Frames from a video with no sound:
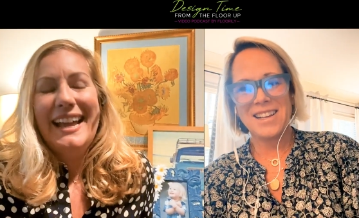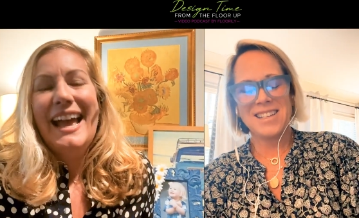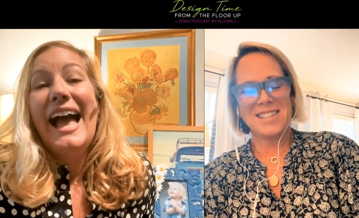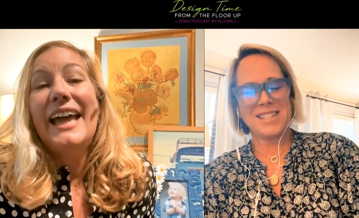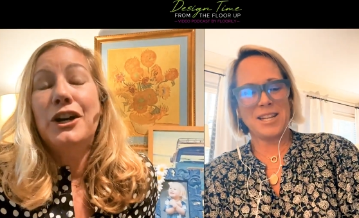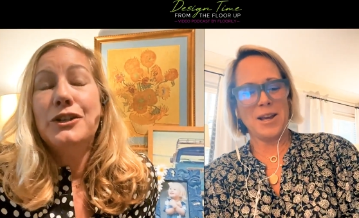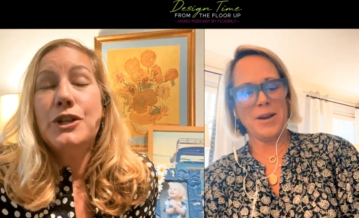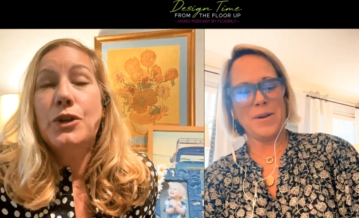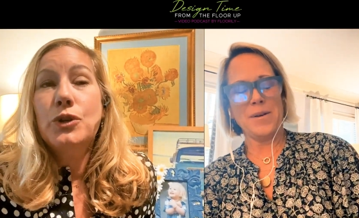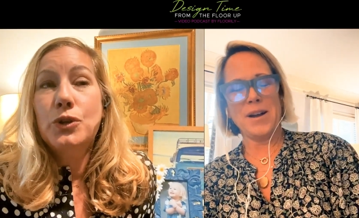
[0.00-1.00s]
Speaker 1: so, and
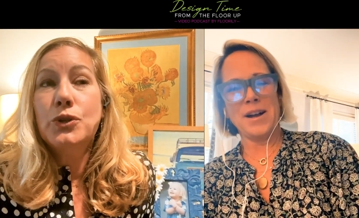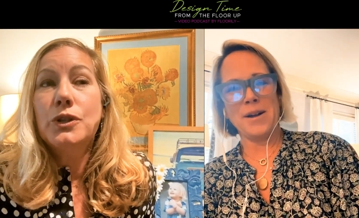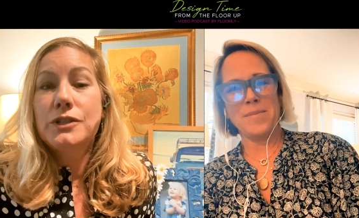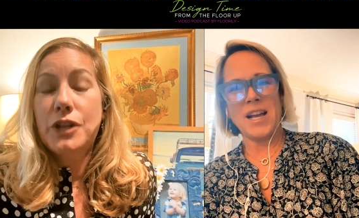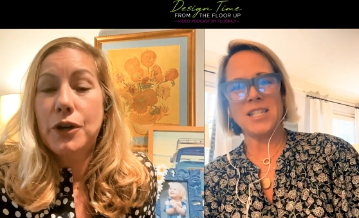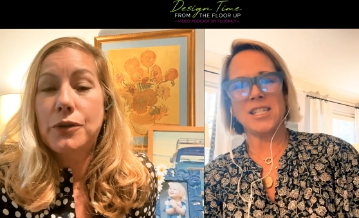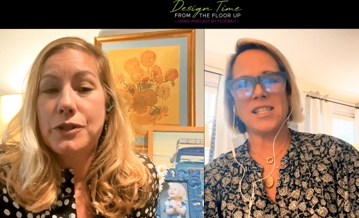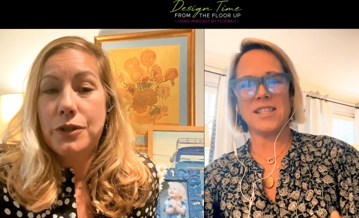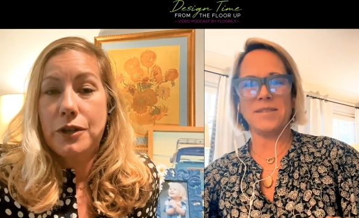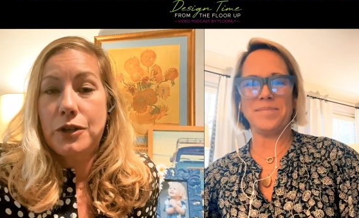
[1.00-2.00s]
also, um, cool just...
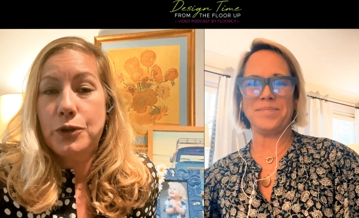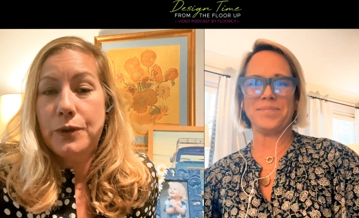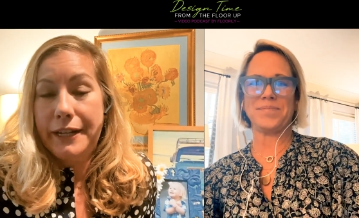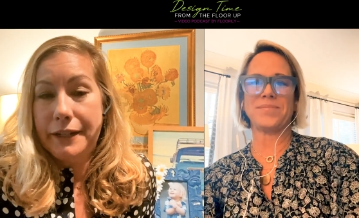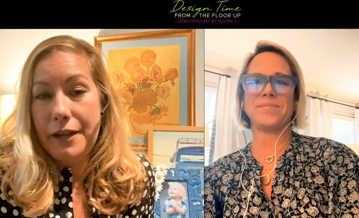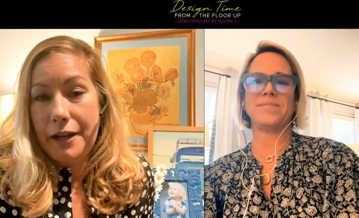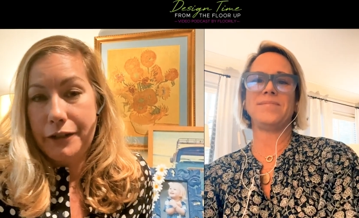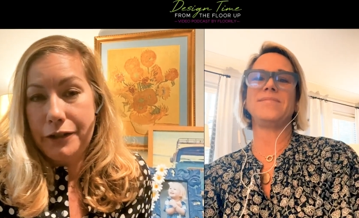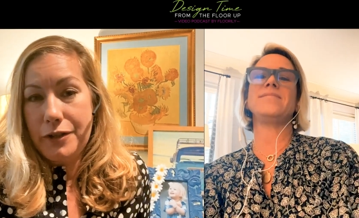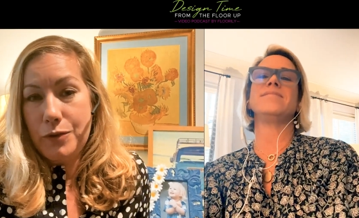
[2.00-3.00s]
tones are the new in
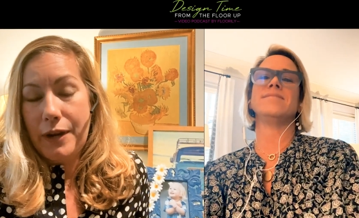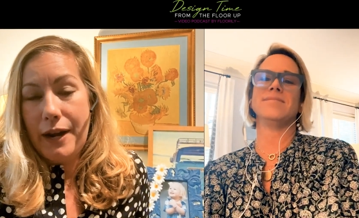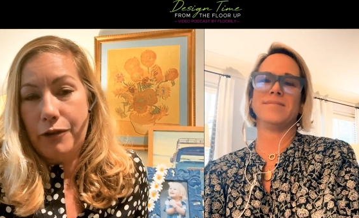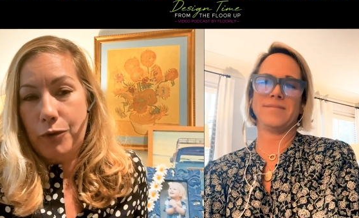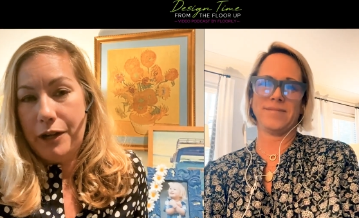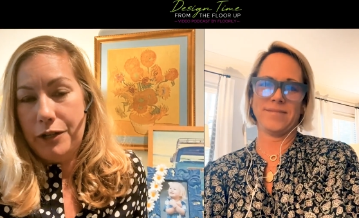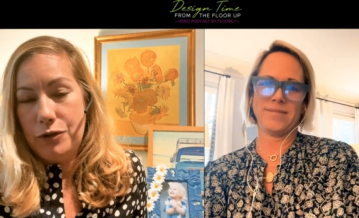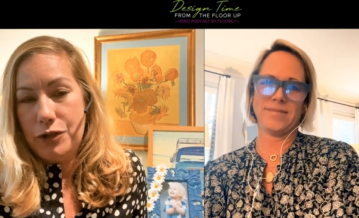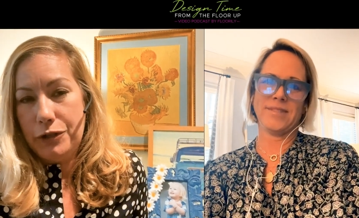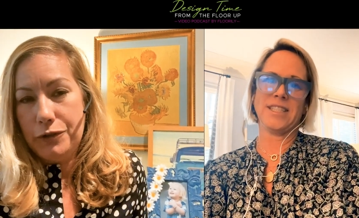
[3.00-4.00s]
colors, whatever
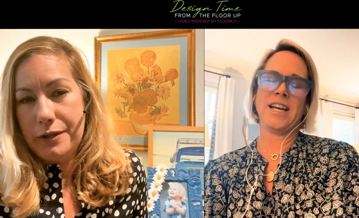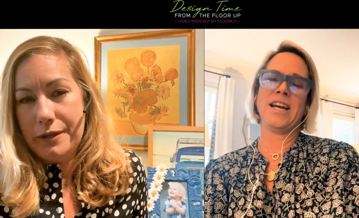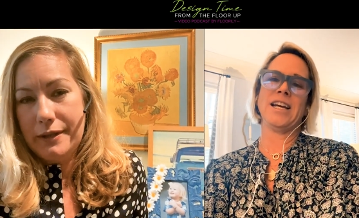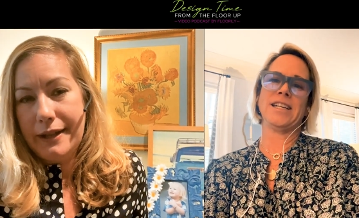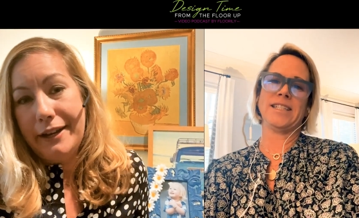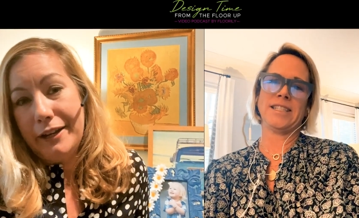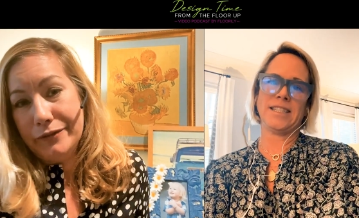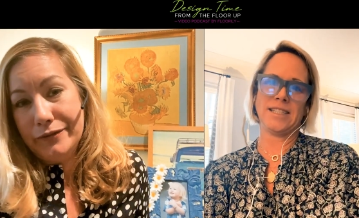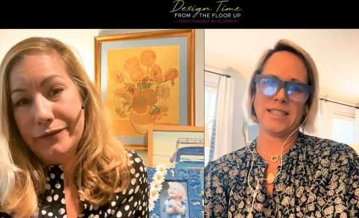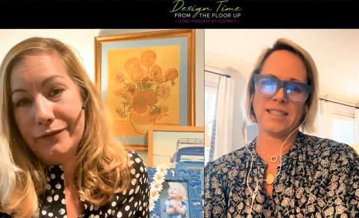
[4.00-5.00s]
one you choose. I
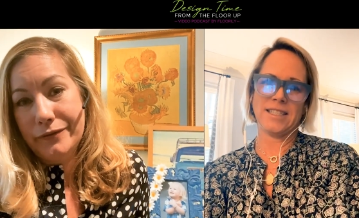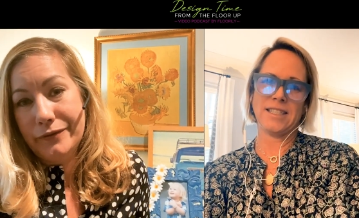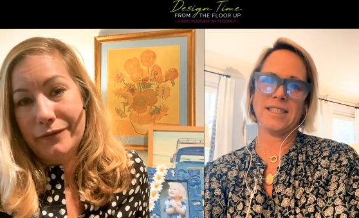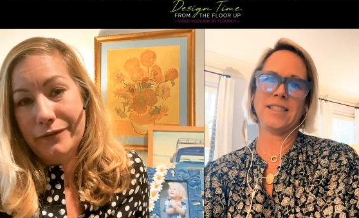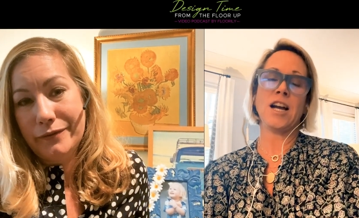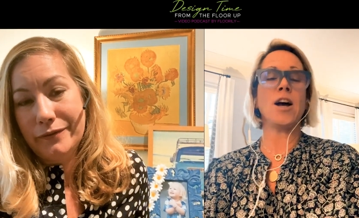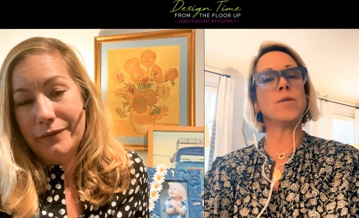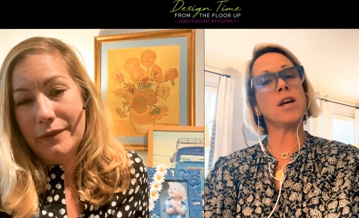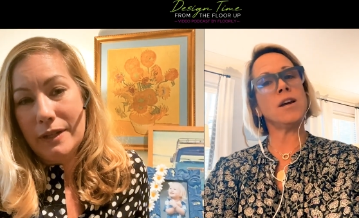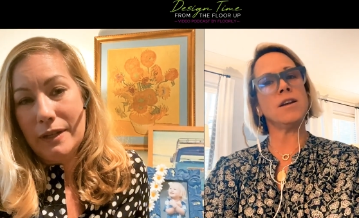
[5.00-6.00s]
know.
Speaker 2: Oh,
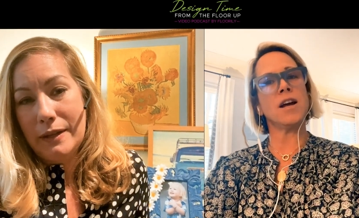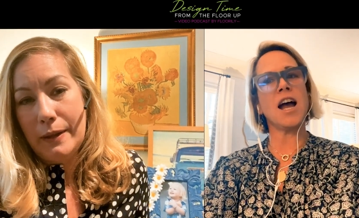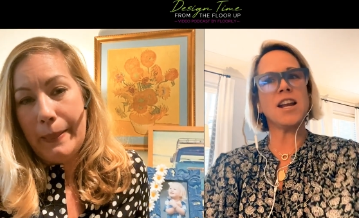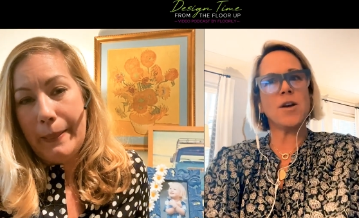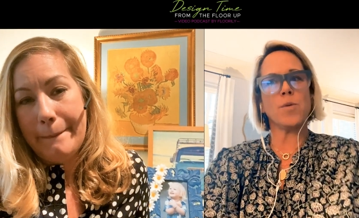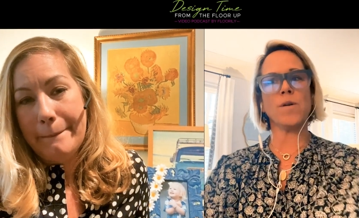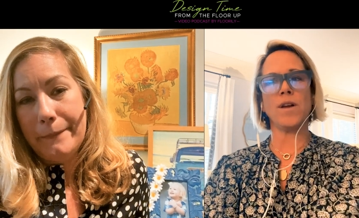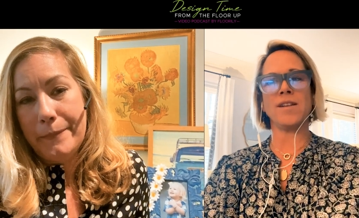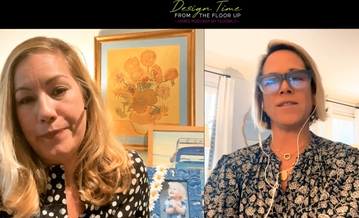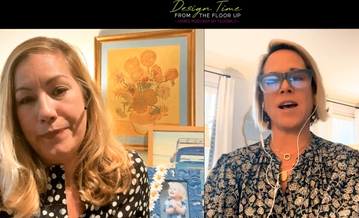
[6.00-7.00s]
good. I know. Well,
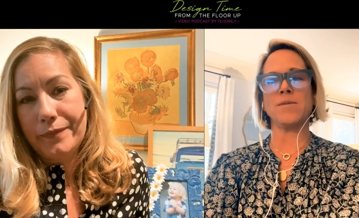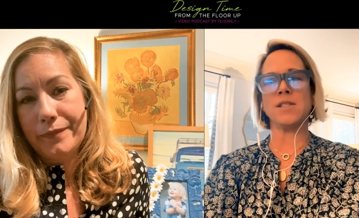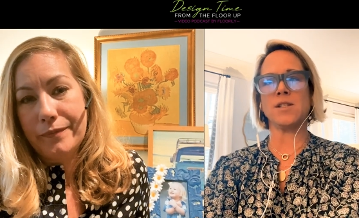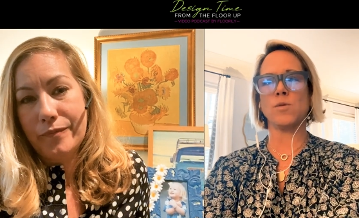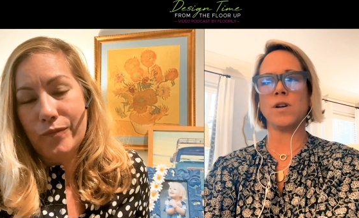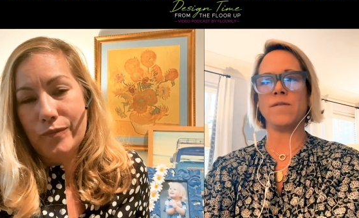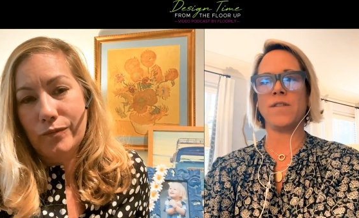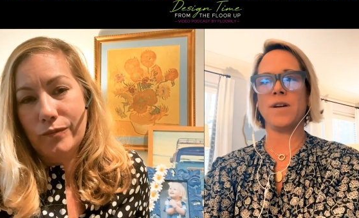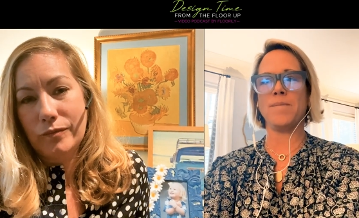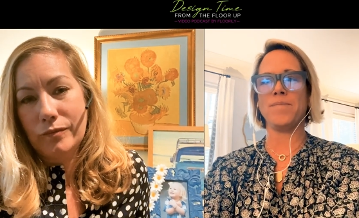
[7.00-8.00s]
that was sort of
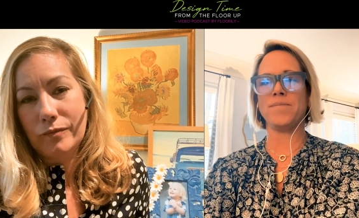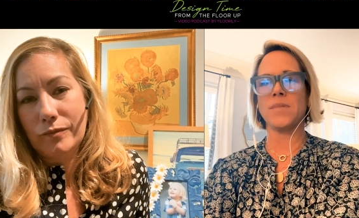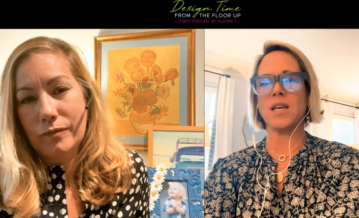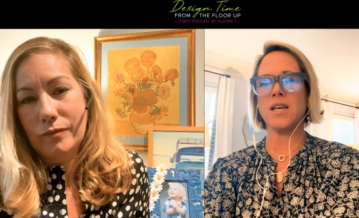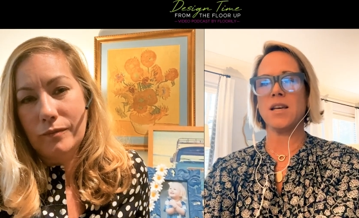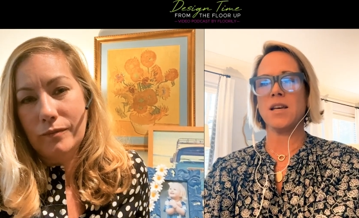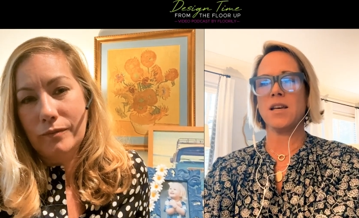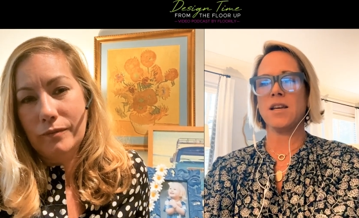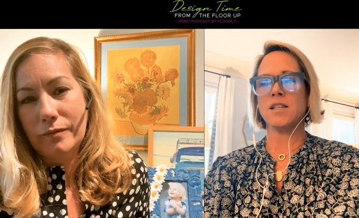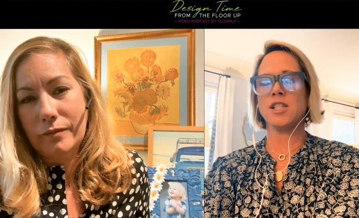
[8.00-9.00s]
um,
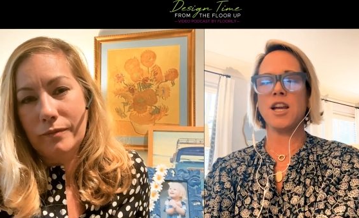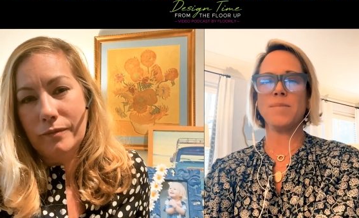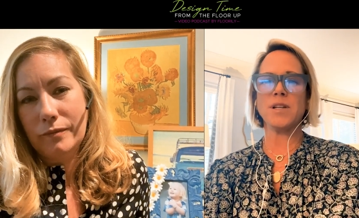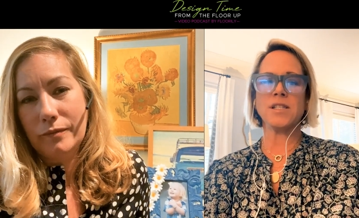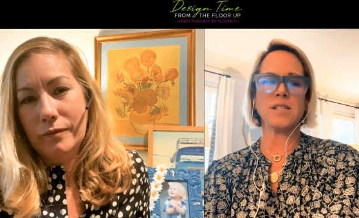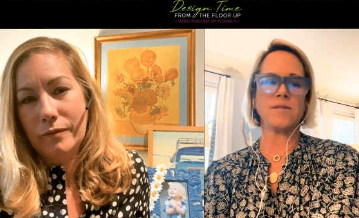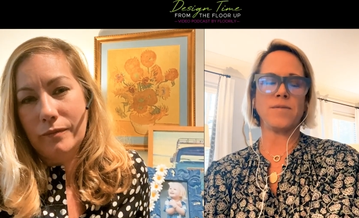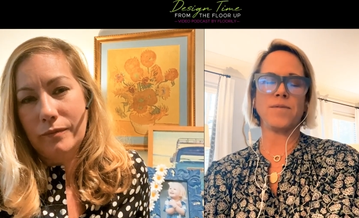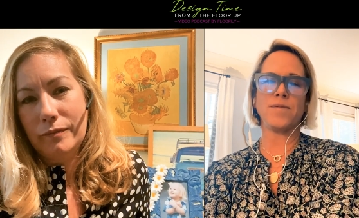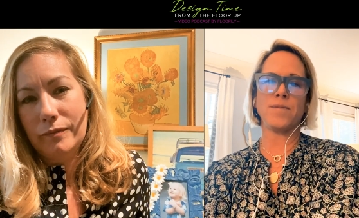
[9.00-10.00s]

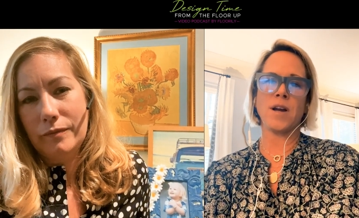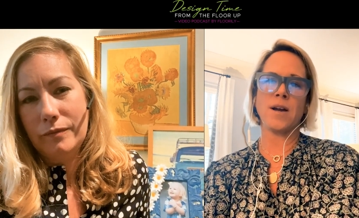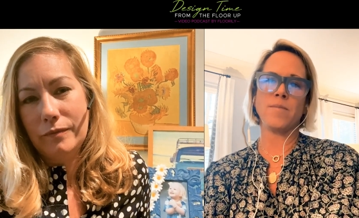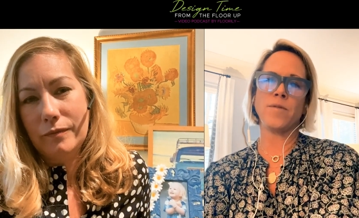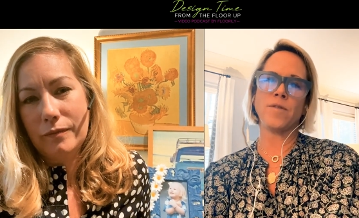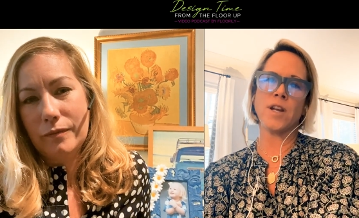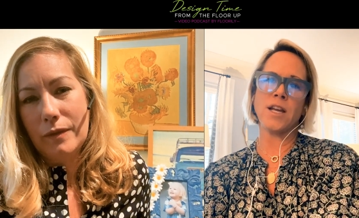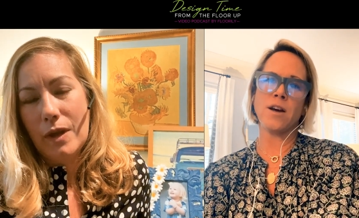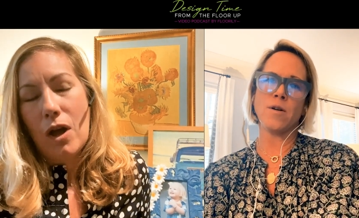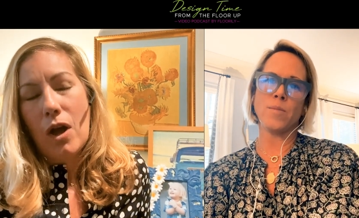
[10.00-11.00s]
shameless um, free help